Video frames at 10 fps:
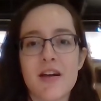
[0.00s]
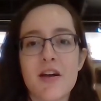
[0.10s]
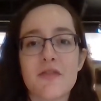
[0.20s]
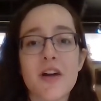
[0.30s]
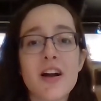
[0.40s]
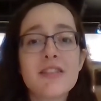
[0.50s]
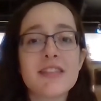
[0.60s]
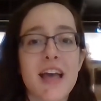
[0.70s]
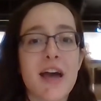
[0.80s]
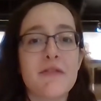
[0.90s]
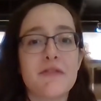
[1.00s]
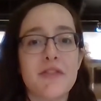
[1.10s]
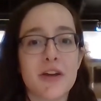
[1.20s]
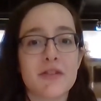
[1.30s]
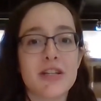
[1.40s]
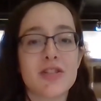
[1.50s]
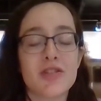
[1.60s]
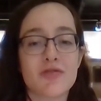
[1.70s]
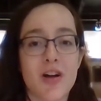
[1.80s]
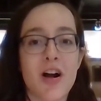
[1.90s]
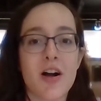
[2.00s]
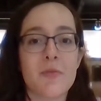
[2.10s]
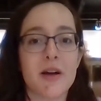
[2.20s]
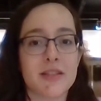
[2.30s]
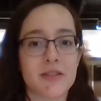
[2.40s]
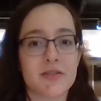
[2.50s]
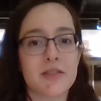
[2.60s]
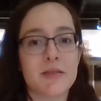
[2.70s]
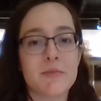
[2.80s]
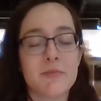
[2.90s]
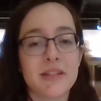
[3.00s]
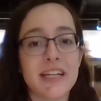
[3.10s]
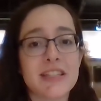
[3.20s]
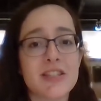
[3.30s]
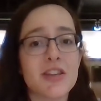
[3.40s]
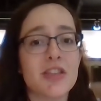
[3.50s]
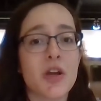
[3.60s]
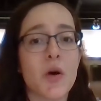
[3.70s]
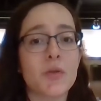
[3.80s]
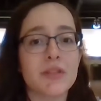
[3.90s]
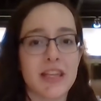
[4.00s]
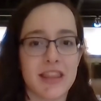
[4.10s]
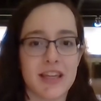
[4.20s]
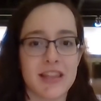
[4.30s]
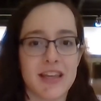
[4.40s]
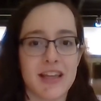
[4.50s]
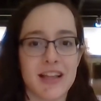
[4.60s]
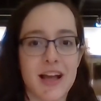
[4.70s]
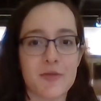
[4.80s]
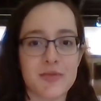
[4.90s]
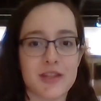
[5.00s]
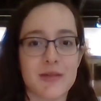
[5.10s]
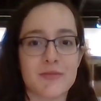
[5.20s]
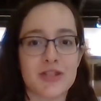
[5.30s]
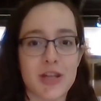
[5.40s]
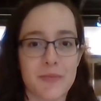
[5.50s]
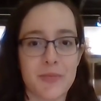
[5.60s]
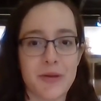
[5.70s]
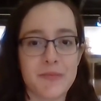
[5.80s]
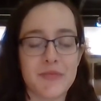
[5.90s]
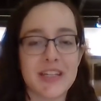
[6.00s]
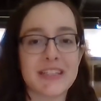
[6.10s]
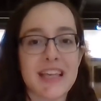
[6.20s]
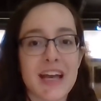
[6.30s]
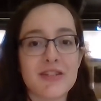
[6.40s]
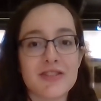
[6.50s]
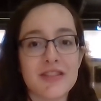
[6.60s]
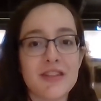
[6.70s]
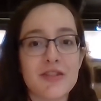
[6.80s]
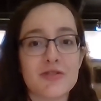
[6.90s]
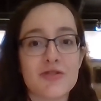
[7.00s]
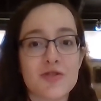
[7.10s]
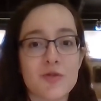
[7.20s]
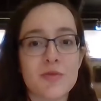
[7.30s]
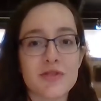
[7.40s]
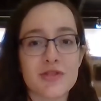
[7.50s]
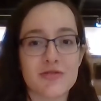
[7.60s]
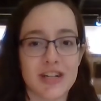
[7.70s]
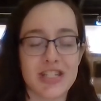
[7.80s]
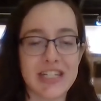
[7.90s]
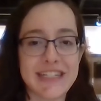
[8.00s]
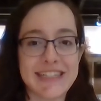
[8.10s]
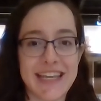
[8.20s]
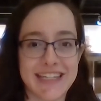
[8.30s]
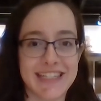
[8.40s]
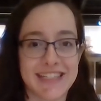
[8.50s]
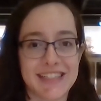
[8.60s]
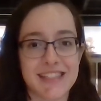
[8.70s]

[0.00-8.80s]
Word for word: Frogs have very strong muscles, but that's not the only thing that helps them jump. It's actually their super stretchy tendons.